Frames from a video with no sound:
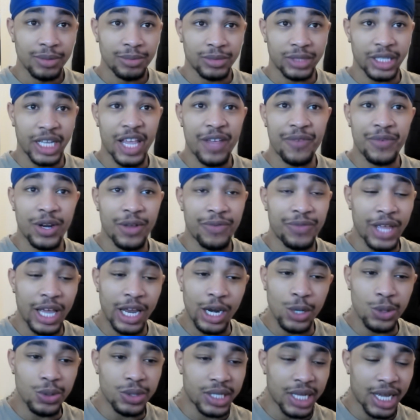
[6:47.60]
even if they
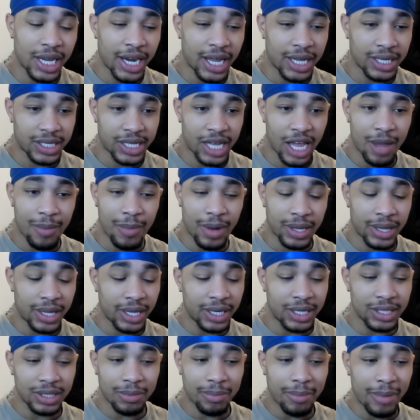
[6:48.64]
lose their next game, I think
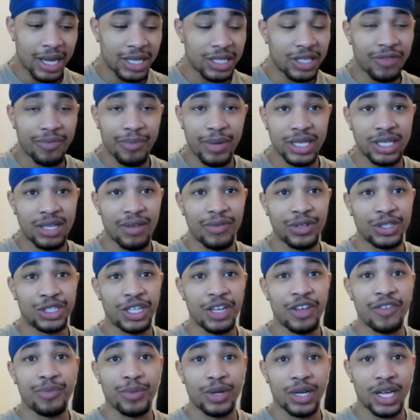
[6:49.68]
is a massive, massive
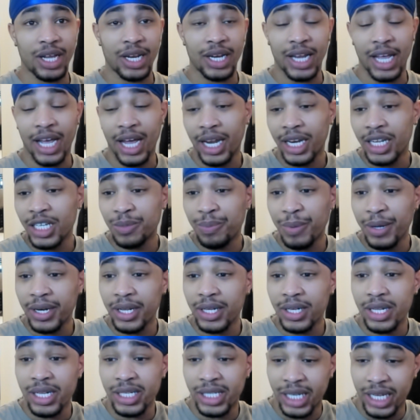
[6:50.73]
achievement. And he's been
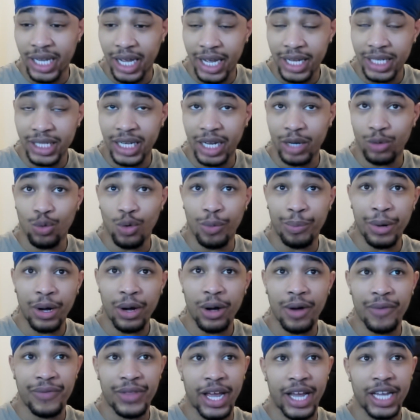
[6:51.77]
an integral part
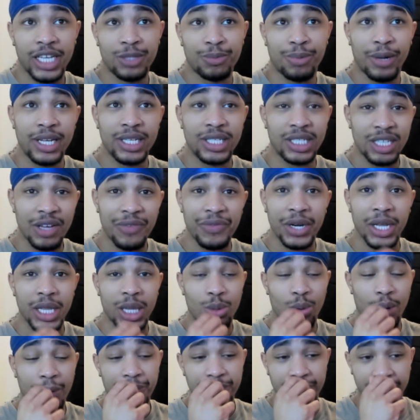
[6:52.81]
of that. He's played
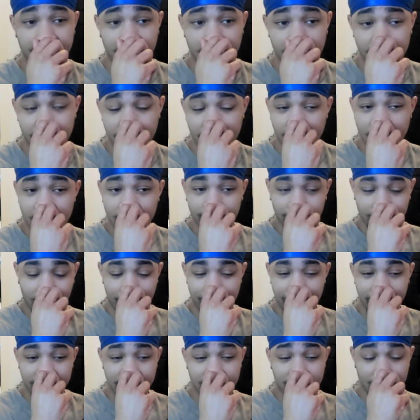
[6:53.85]
73%. I
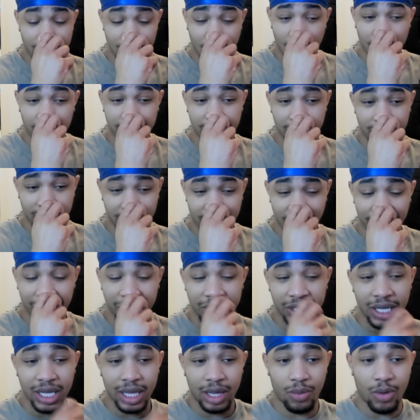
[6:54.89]
mean, he started
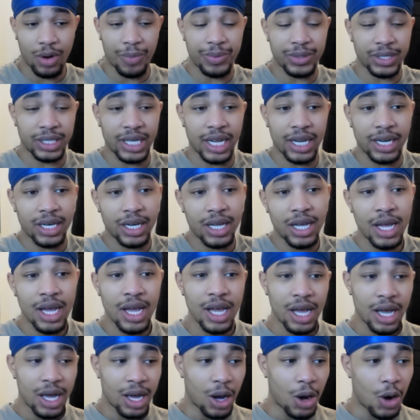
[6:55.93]
73%
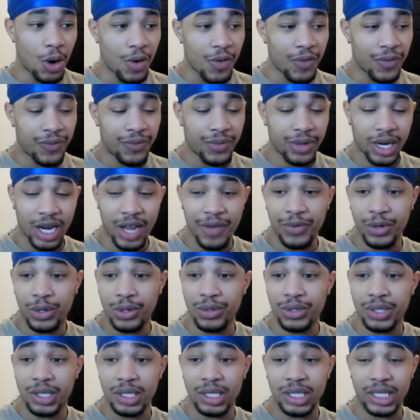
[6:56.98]
of
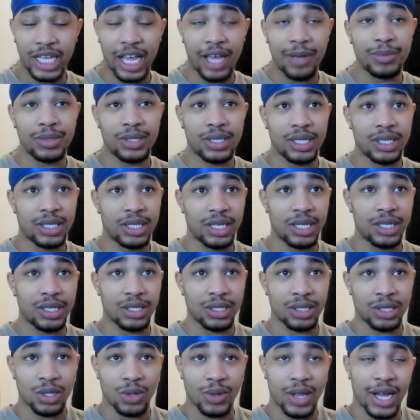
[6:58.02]
Leverkusen's games this season.
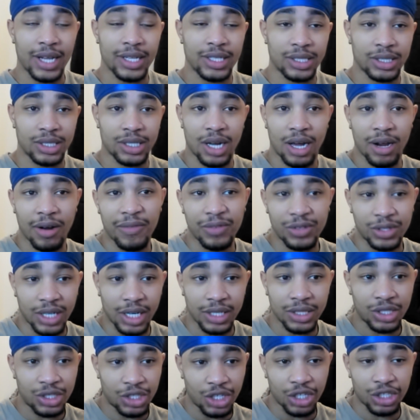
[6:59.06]
So that kind of
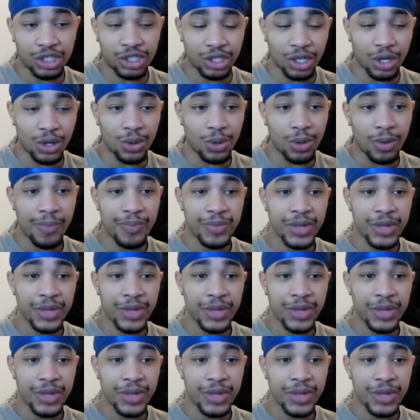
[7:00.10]
does just show